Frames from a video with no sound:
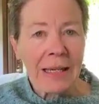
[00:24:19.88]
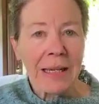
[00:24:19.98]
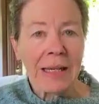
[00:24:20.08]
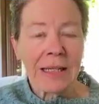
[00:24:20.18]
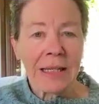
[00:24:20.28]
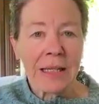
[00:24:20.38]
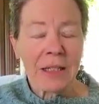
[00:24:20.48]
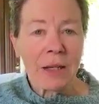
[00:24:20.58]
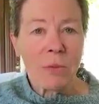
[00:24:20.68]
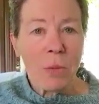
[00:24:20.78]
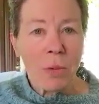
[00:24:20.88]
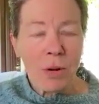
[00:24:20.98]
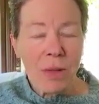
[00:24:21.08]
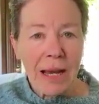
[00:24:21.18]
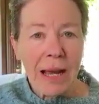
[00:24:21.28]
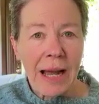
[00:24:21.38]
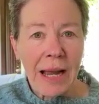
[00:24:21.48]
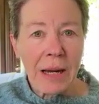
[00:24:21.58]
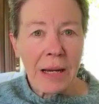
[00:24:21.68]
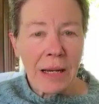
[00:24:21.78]
In a sense, the more that
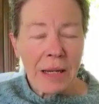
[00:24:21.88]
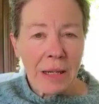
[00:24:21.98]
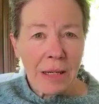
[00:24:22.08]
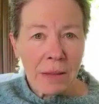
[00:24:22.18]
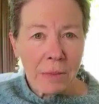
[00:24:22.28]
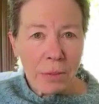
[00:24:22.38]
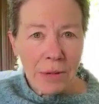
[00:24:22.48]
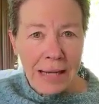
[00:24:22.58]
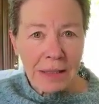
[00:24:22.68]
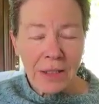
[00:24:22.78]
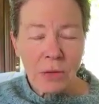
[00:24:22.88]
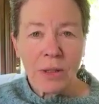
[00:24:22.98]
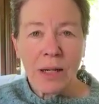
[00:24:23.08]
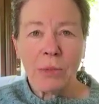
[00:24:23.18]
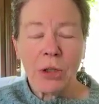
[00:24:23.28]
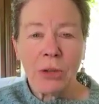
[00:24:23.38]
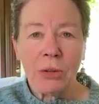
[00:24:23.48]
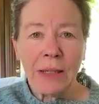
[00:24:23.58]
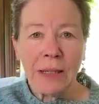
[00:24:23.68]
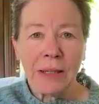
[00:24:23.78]
I practice what I'm
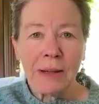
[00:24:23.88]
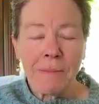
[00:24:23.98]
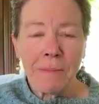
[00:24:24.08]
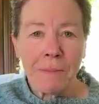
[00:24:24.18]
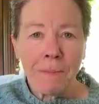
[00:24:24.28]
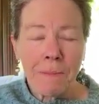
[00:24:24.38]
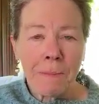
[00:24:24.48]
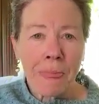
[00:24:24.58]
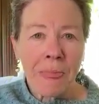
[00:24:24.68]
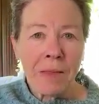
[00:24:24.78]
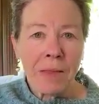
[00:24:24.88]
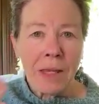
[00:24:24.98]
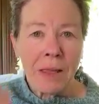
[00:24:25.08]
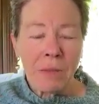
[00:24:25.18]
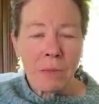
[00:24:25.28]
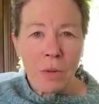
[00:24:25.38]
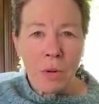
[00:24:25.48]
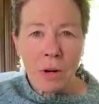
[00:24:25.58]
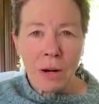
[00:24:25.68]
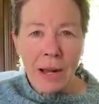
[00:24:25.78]
doing, then the
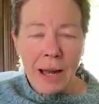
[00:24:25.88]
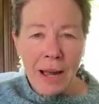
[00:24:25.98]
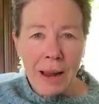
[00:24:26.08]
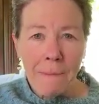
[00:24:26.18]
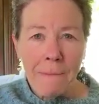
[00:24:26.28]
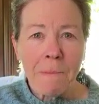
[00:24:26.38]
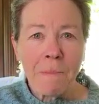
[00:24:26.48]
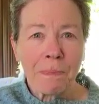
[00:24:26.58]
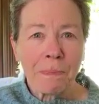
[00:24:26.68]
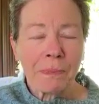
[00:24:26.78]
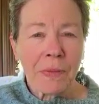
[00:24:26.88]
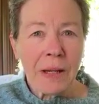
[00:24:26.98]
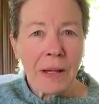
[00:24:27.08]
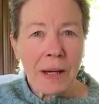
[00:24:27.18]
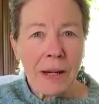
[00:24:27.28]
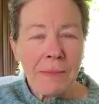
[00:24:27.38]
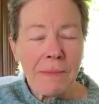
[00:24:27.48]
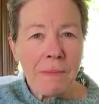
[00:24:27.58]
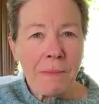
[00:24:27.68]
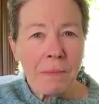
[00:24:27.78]
more I'm
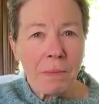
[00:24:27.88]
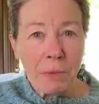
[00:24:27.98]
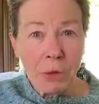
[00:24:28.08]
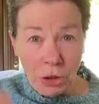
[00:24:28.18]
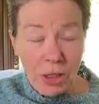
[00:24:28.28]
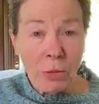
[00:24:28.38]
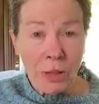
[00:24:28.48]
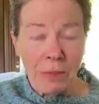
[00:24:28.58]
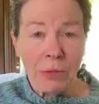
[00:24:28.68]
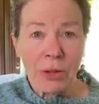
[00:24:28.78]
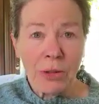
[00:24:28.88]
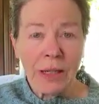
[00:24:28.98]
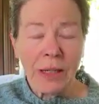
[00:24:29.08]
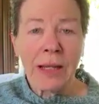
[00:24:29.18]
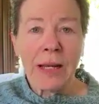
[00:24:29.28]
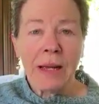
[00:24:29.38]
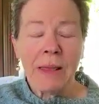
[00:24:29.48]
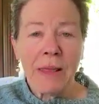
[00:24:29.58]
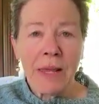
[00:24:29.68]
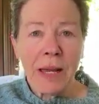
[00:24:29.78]
good at what I'm doing,
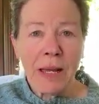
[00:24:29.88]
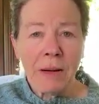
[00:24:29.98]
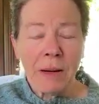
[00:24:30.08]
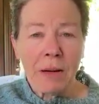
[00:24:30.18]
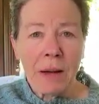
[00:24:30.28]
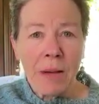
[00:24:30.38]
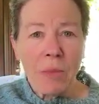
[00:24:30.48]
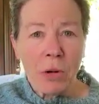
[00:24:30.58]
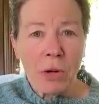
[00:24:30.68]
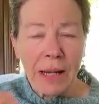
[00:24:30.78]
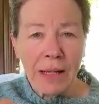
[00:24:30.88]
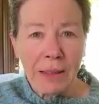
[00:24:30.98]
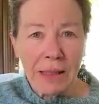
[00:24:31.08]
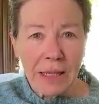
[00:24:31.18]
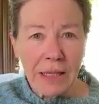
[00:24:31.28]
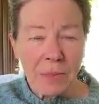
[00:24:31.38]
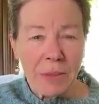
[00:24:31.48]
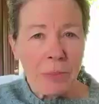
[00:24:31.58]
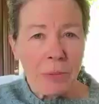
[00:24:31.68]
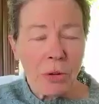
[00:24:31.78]
then I'm more likely that the
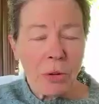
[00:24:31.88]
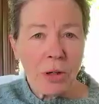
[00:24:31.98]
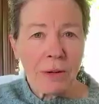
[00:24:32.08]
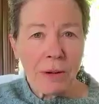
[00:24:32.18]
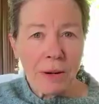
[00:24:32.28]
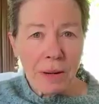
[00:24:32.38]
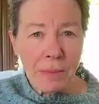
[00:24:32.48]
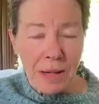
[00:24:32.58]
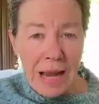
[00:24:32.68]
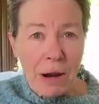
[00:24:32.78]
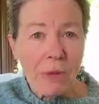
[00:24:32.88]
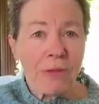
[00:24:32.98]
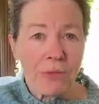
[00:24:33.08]
people who are now